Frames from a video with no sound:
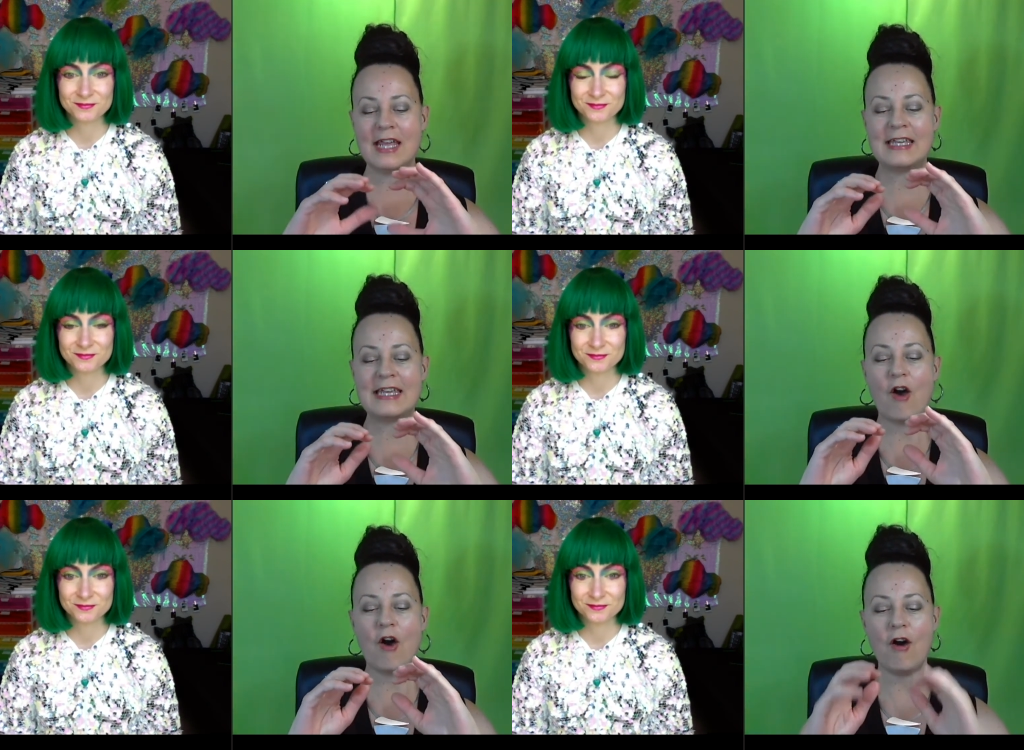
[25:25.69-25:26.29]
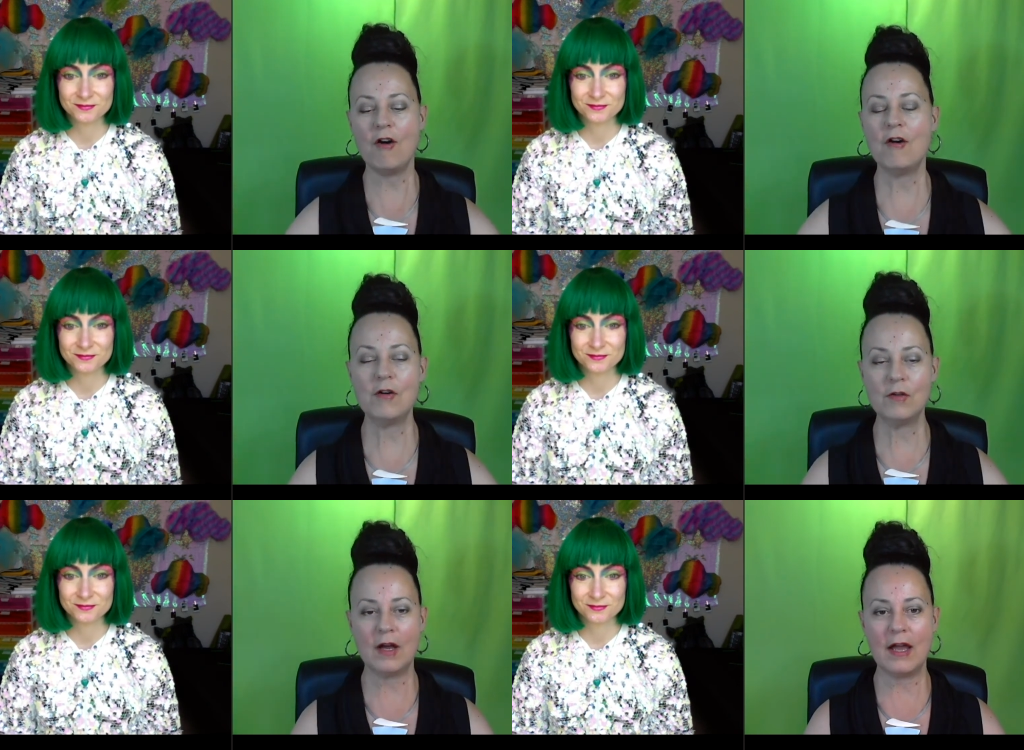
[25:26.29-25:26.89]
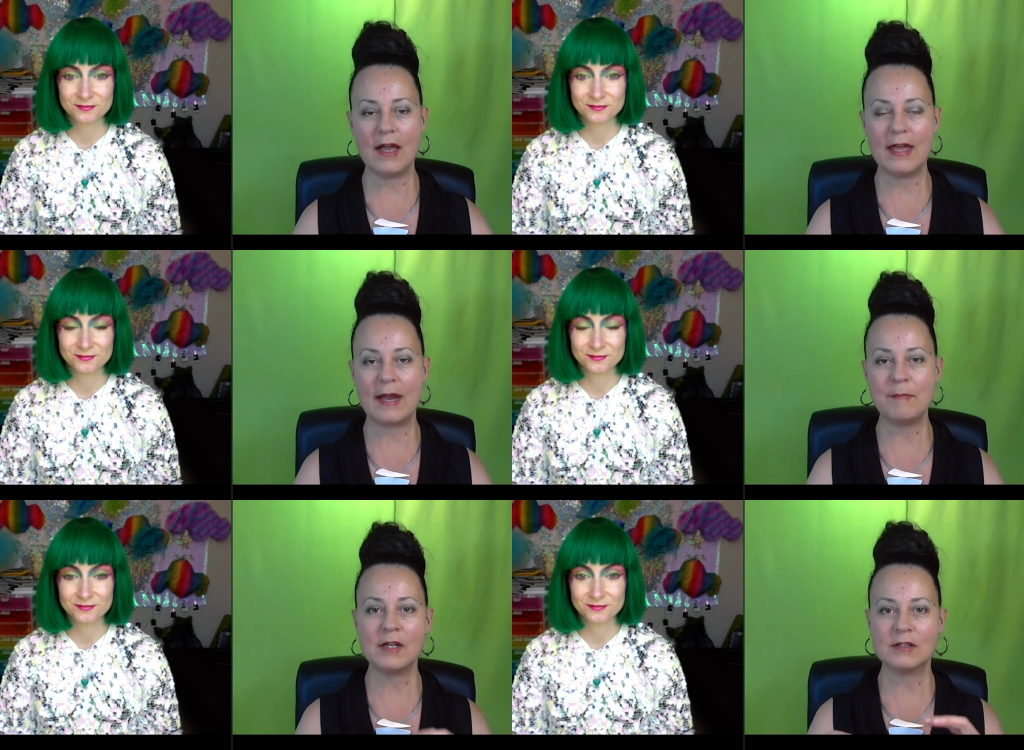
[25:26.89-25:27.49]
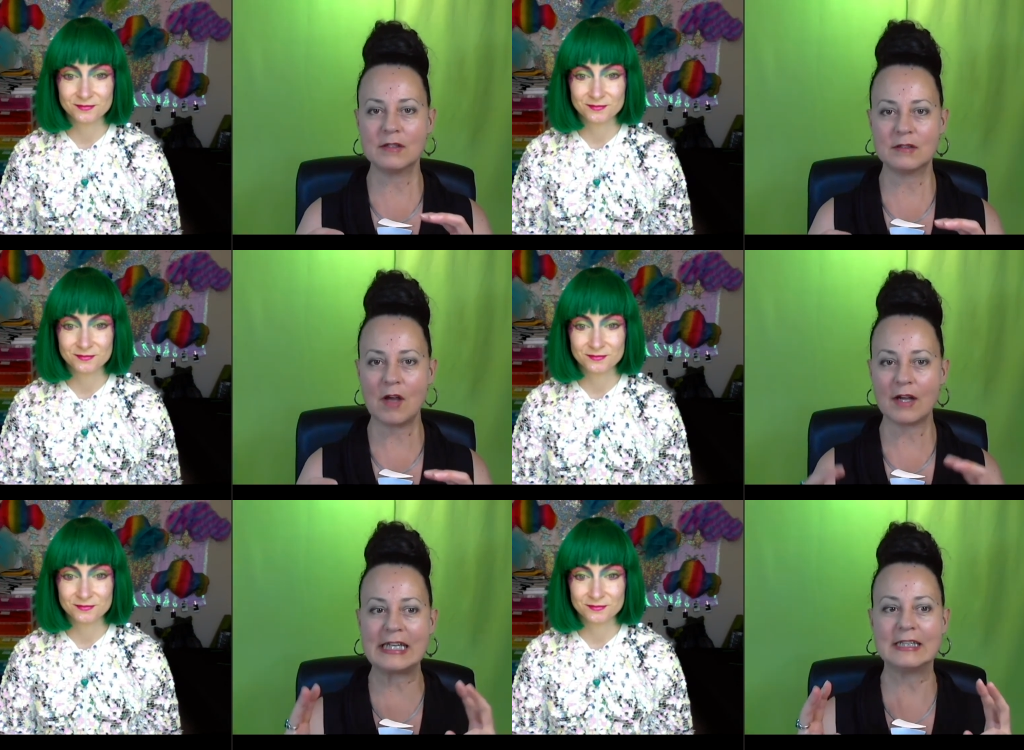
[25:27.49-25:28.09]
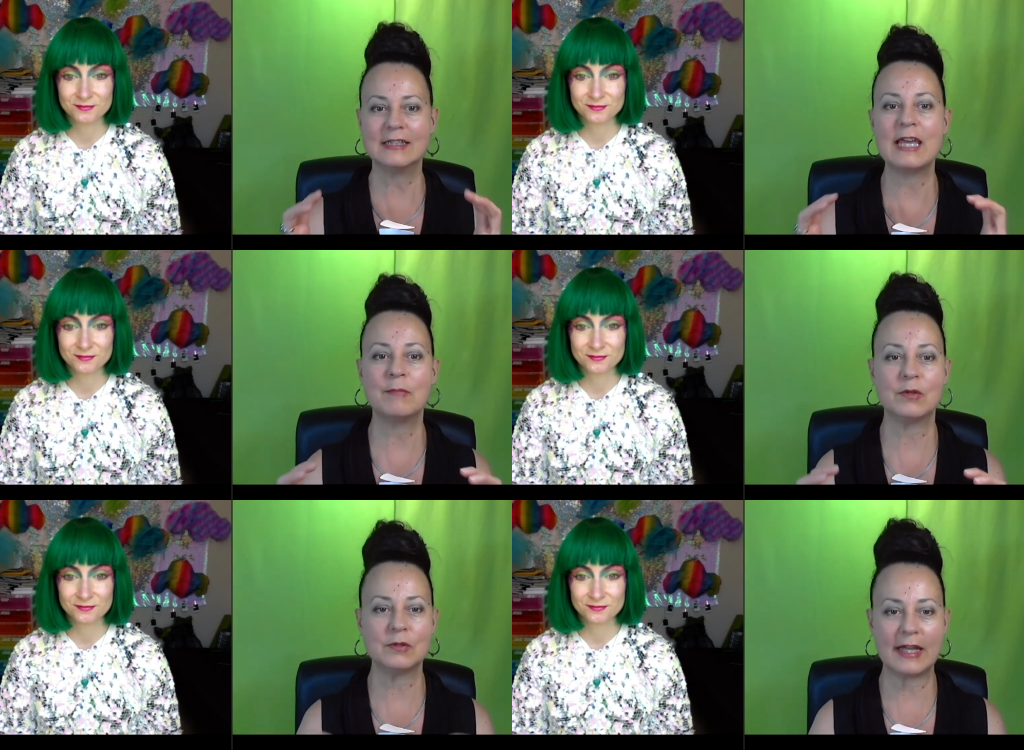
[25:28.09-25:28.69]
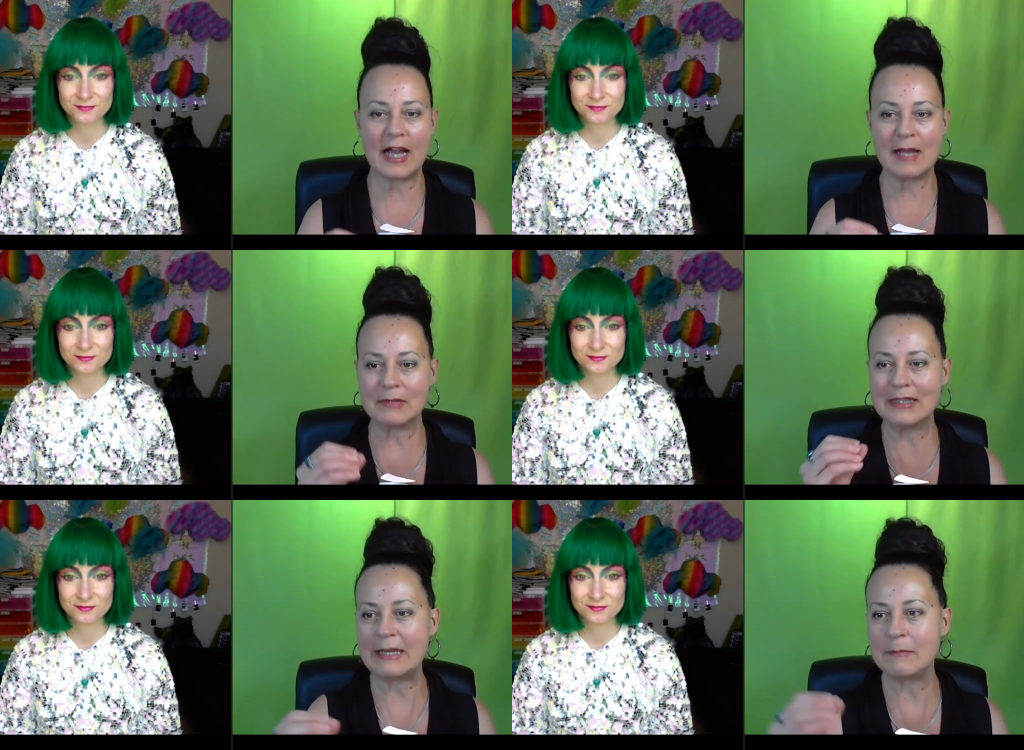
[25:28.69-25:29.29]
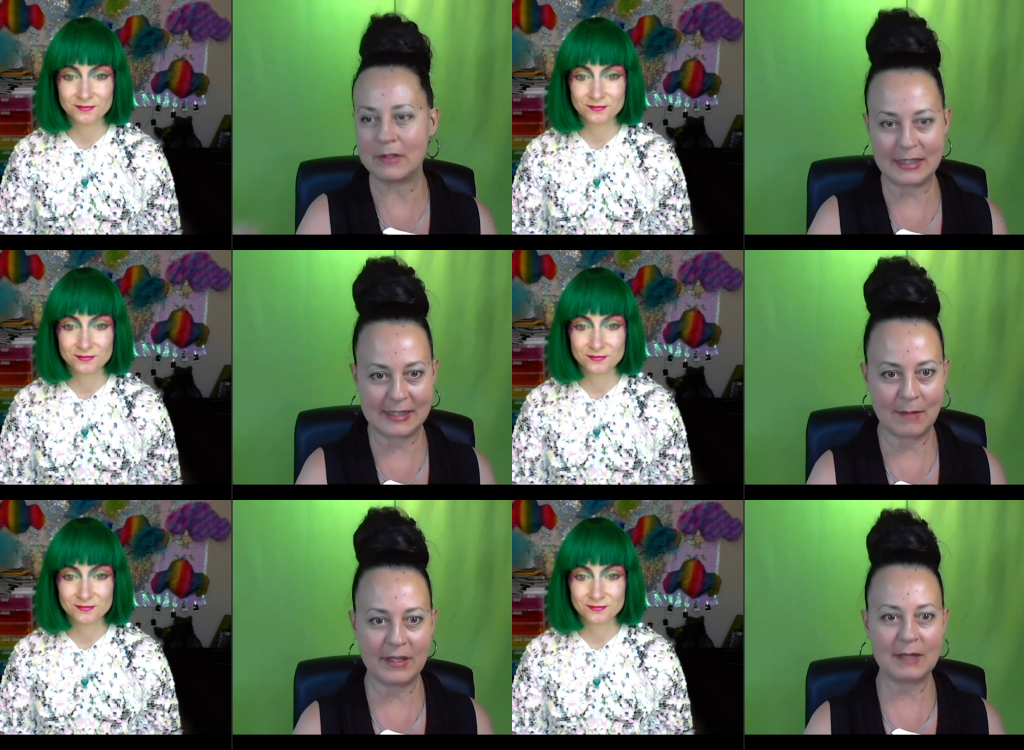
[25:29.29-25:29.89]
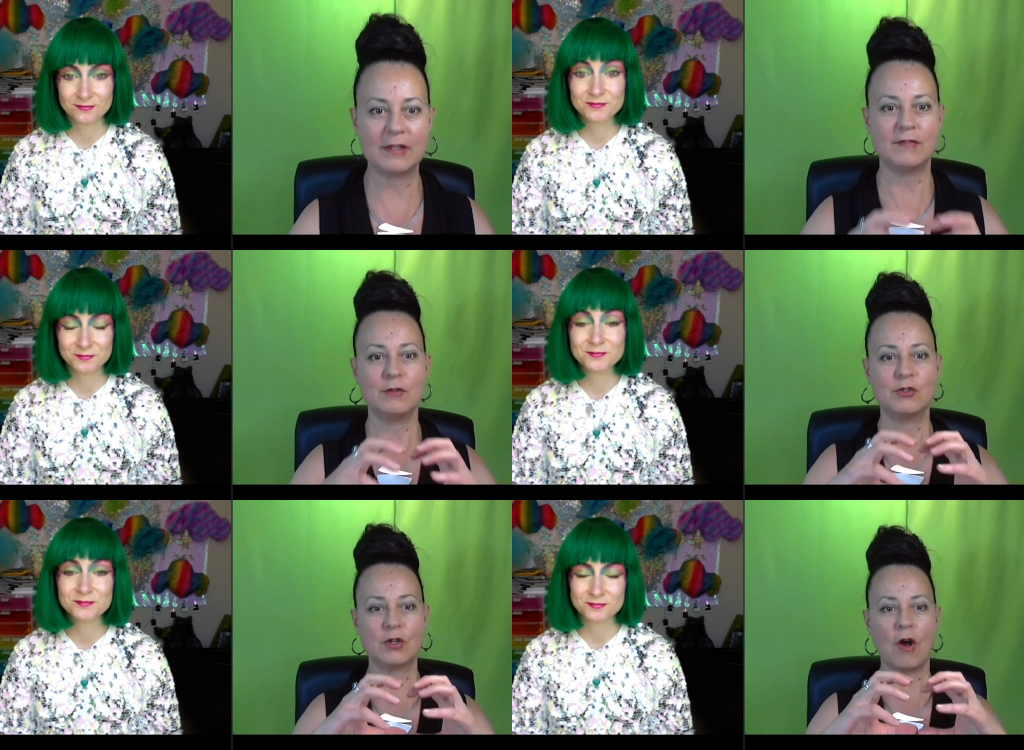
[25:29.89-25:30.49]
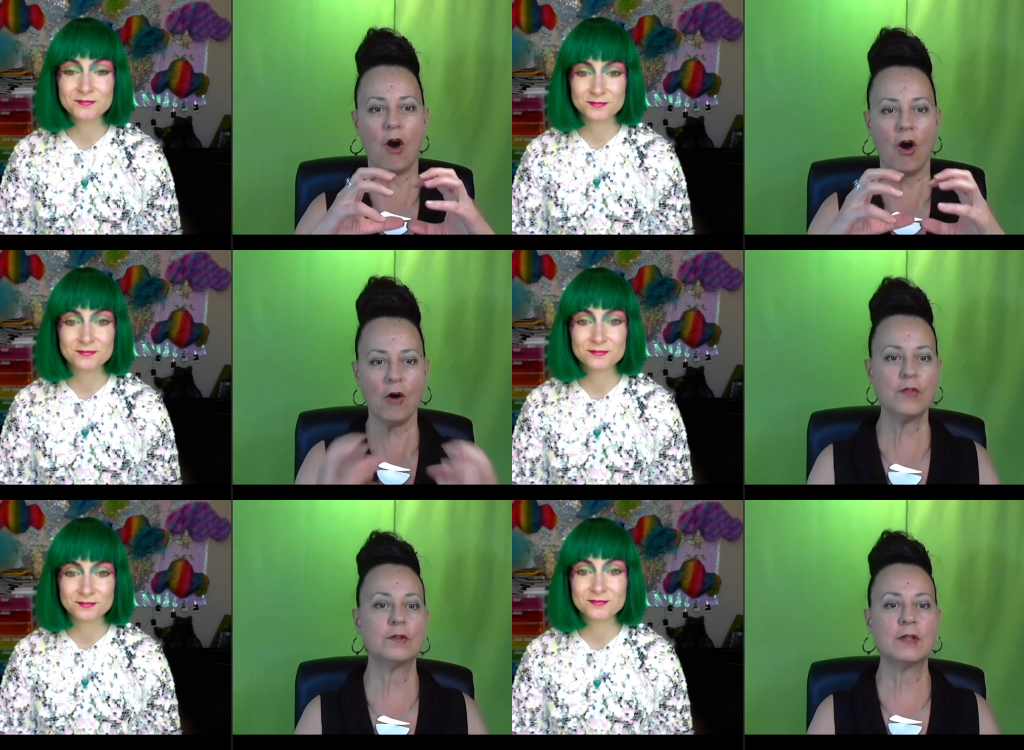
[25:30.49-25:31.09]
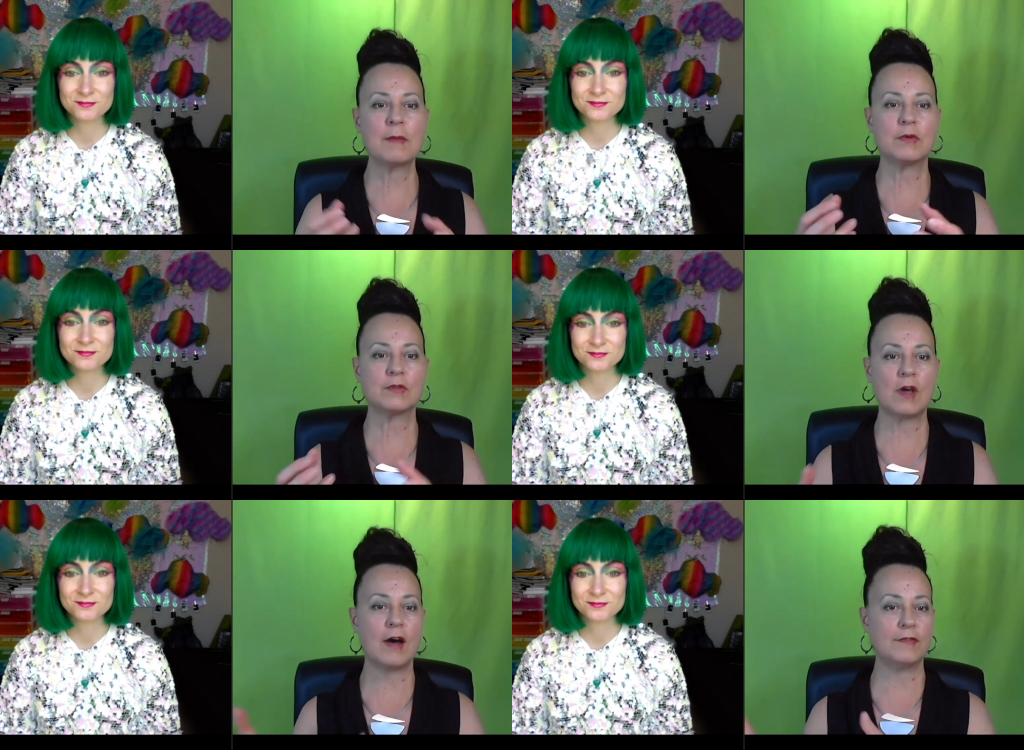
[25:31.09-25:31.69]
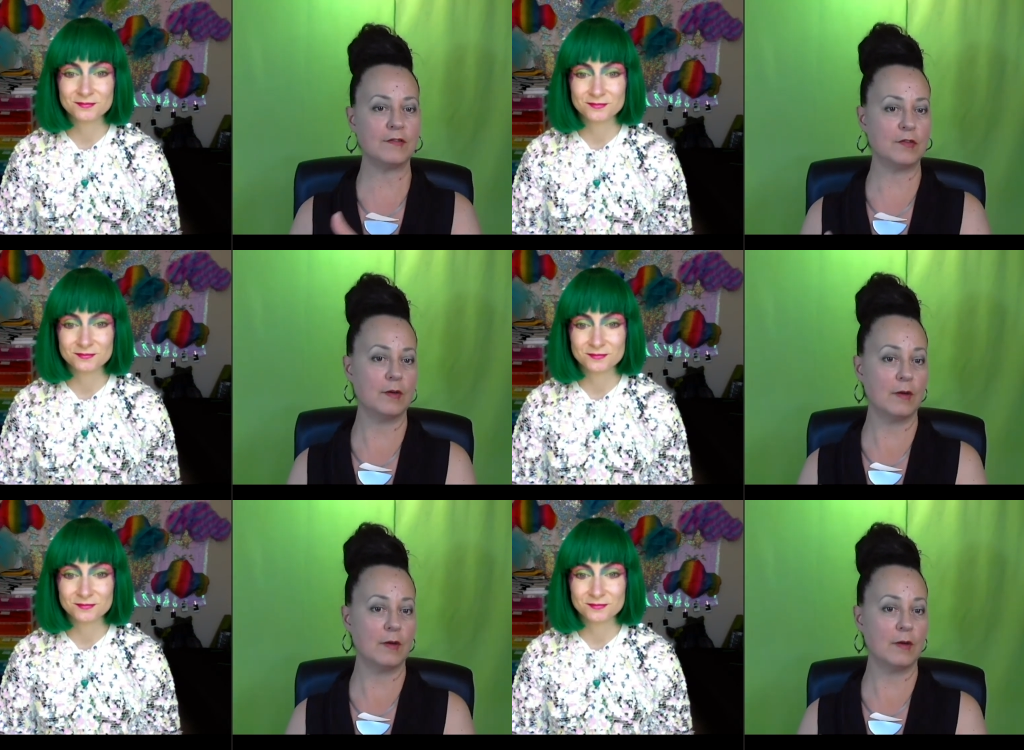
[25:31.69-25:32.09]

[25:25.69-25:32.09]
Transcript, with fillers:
Speaker 1: taking all, and I'm not talking label like I'm labeling somebody, but if you took all the labels off of